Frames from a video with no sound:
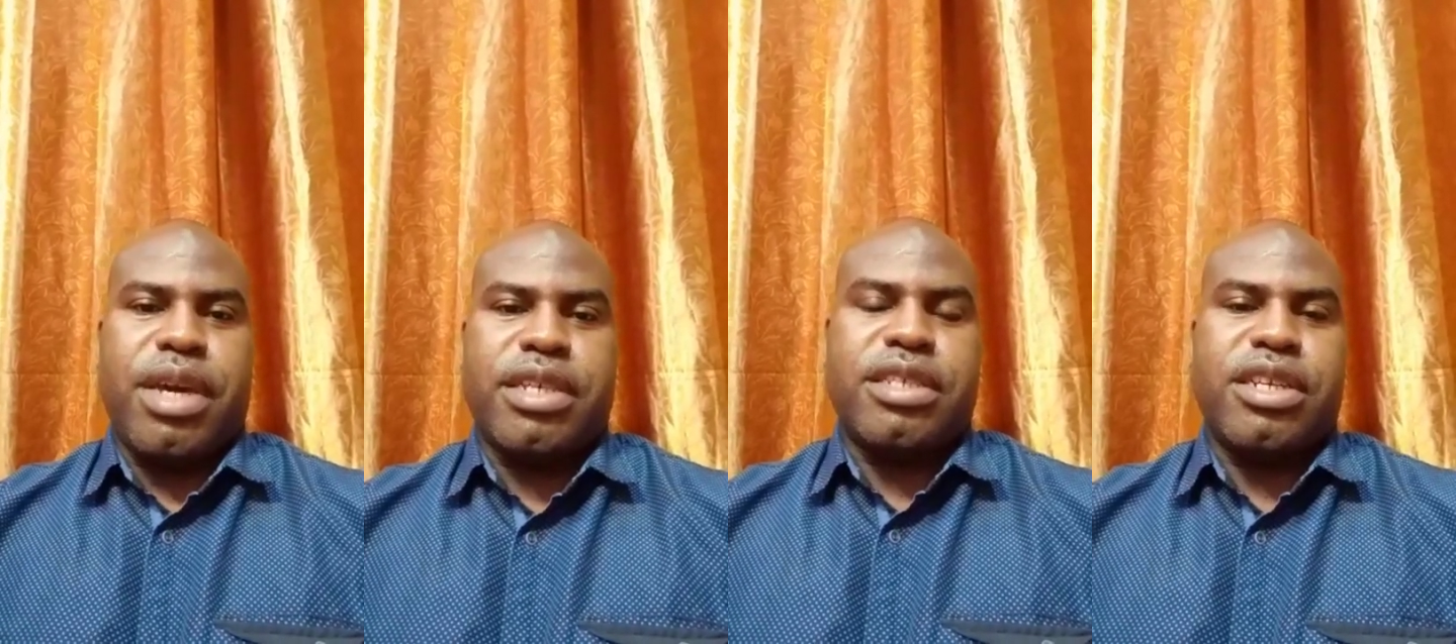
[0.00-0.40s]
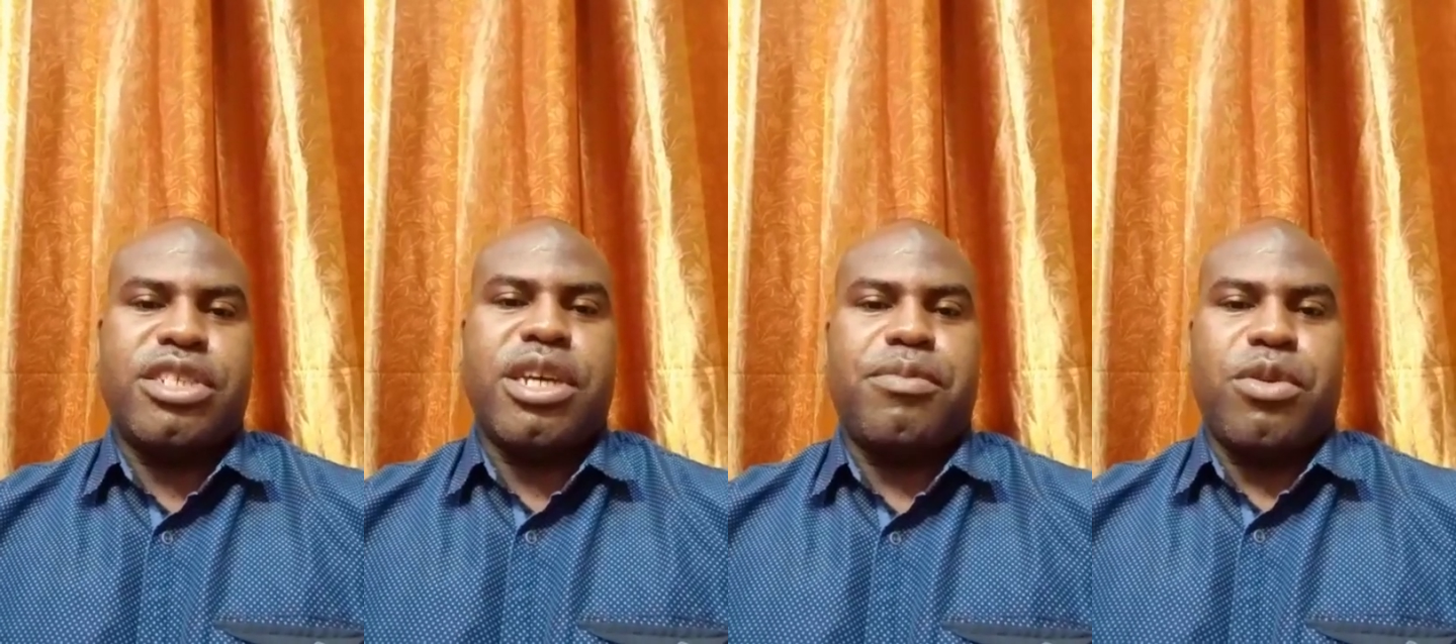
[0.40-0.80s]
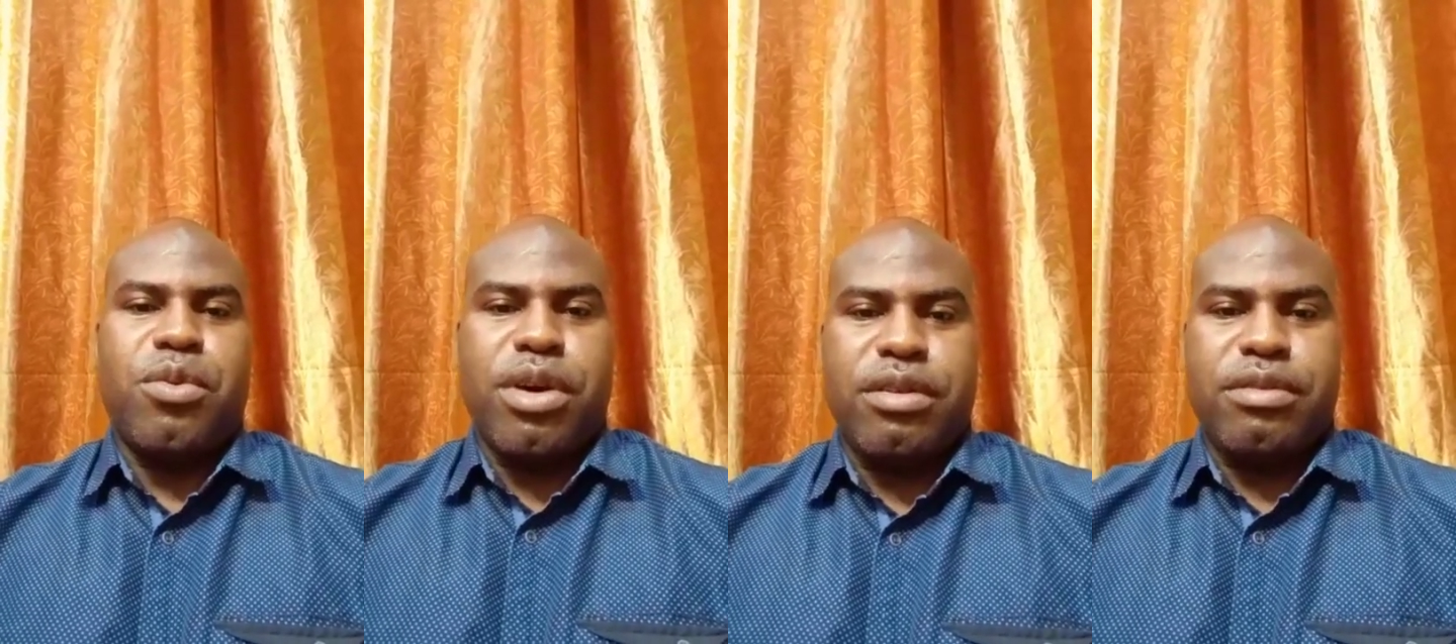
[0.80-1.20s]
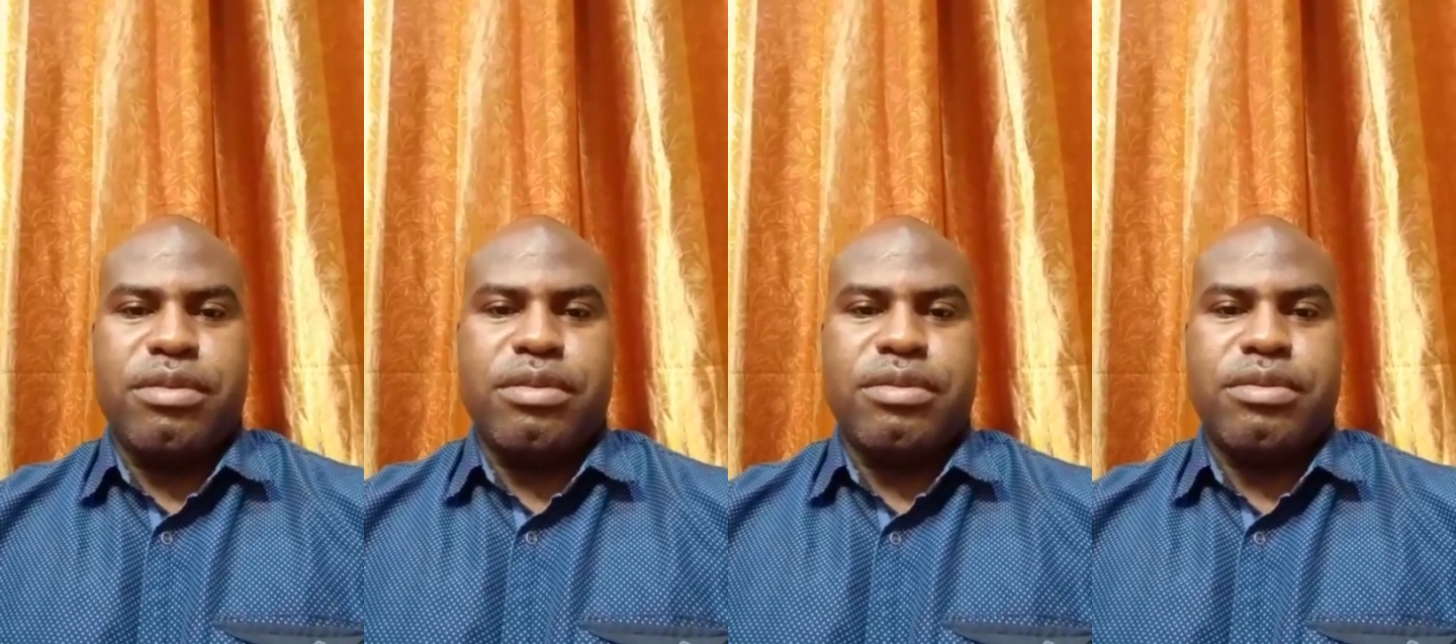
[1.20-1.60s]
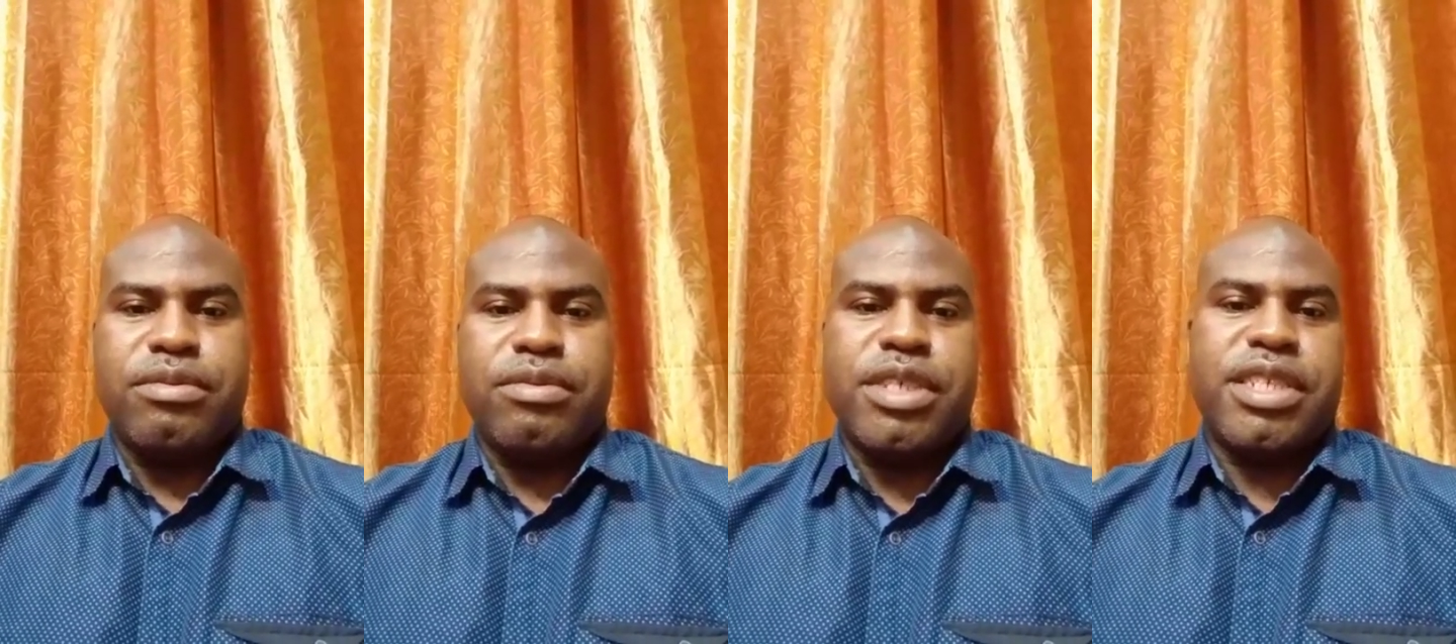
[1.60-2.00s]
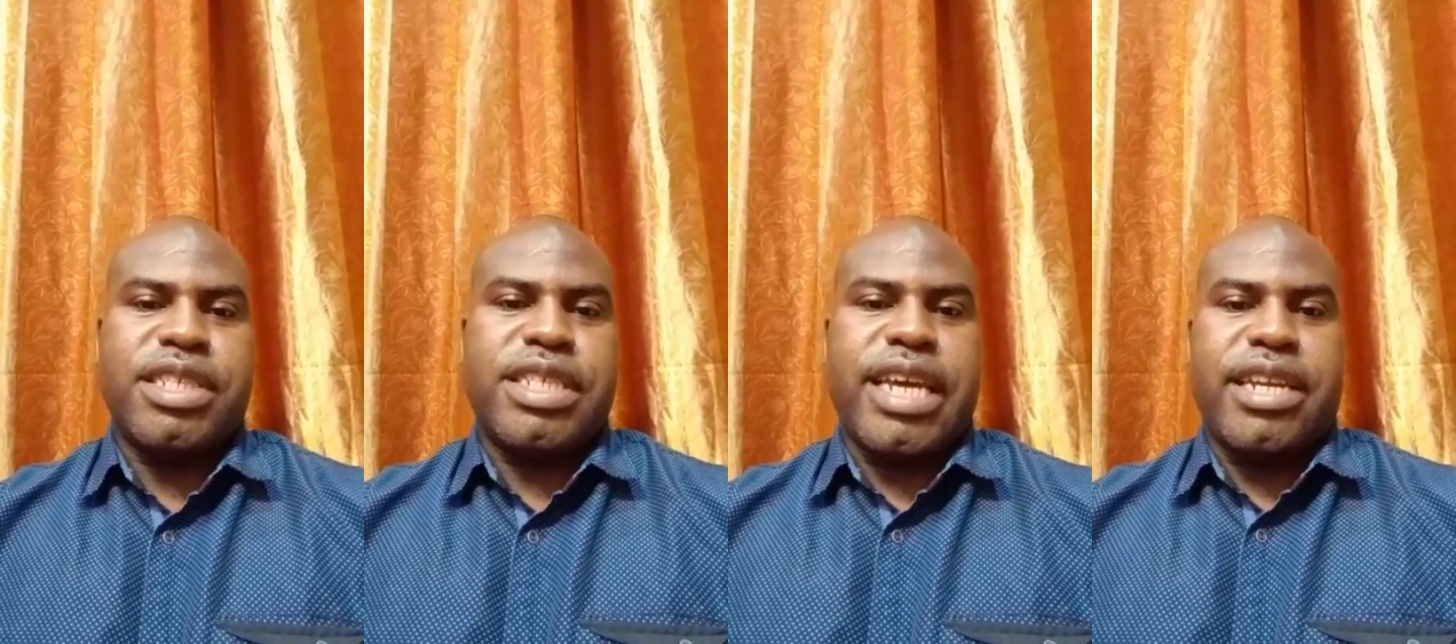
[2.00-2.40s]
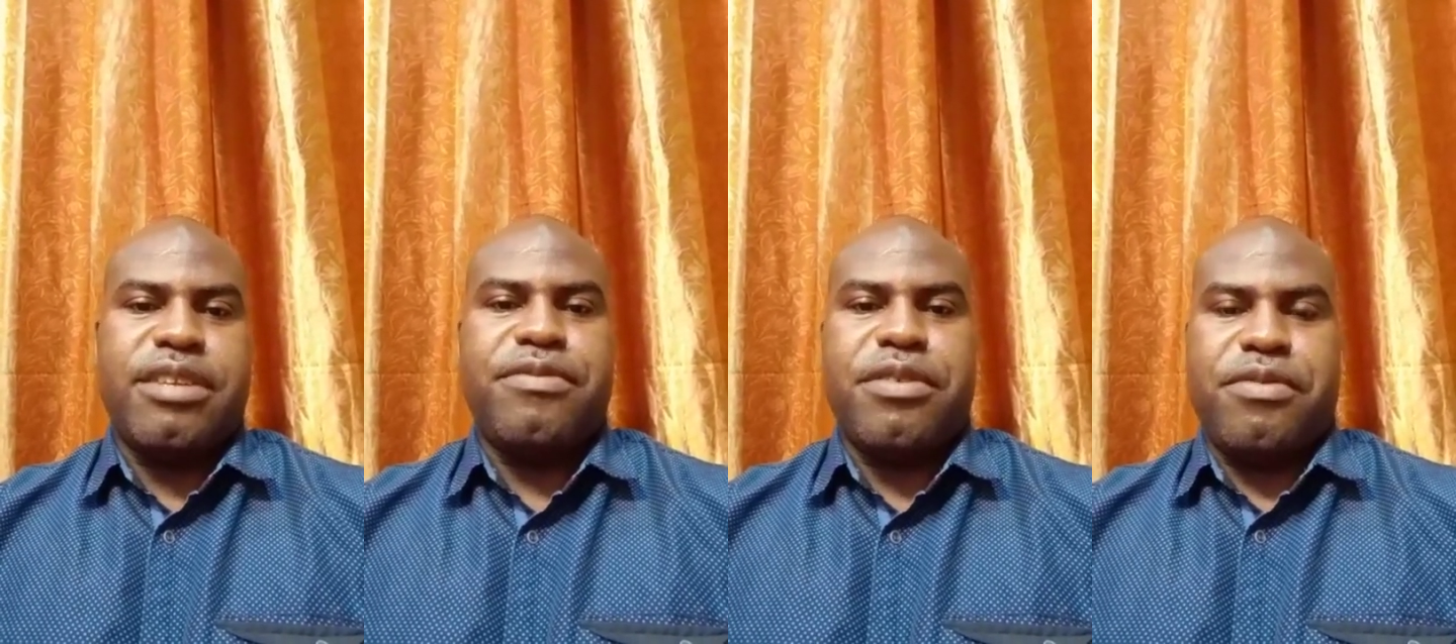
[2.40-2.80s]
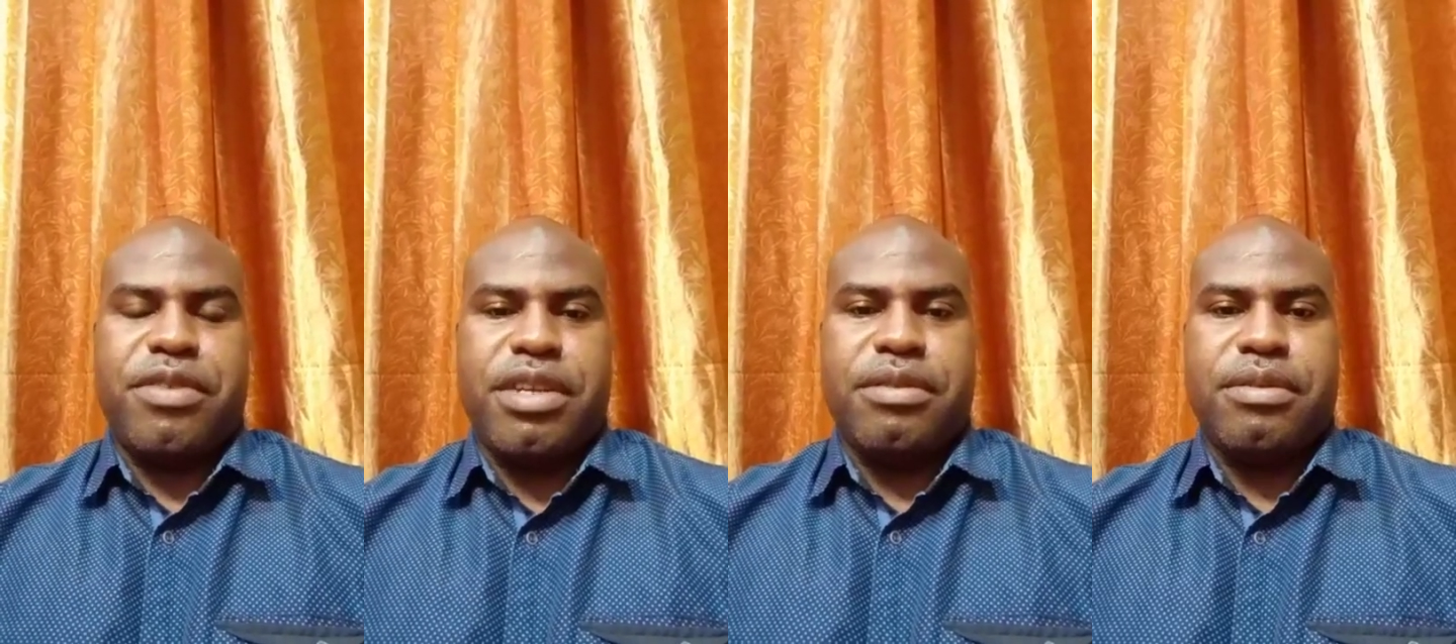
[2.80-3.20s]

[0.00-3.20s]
Exodus chapter 1, verses 9 to 15.